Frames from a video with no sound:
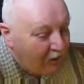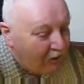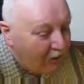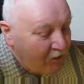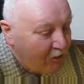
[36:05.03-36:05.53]

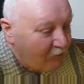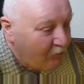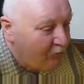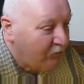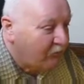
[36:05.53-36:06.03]
And I
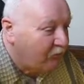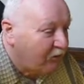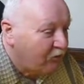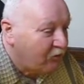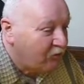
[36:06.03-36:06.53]
often wonder if we
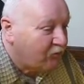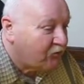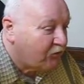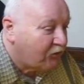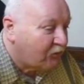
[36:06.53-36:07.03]
could use
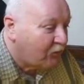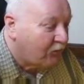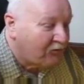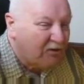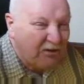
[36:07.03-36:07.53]
trade
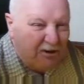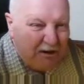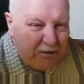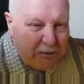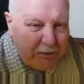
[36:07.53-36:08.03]
tokens
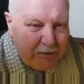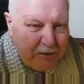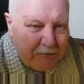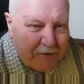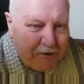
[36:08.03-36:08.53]
today, maybe?